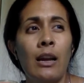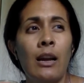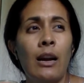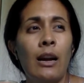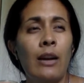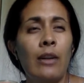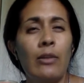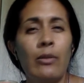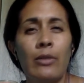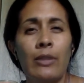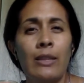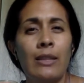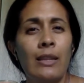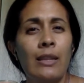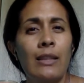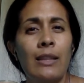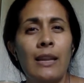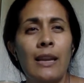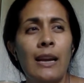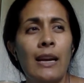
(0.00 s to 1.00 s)
I don't think
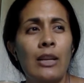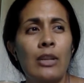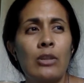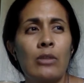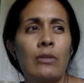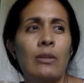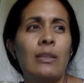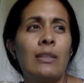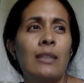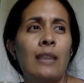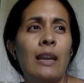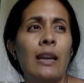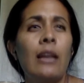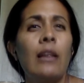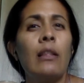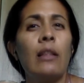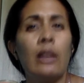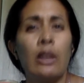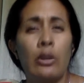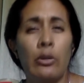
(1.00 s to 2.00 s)
that they actually
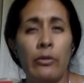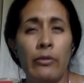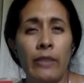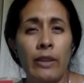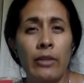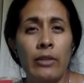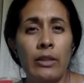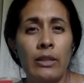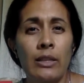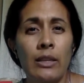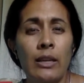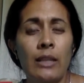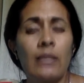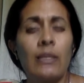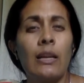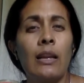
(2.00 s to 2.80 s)
say like you failed the test.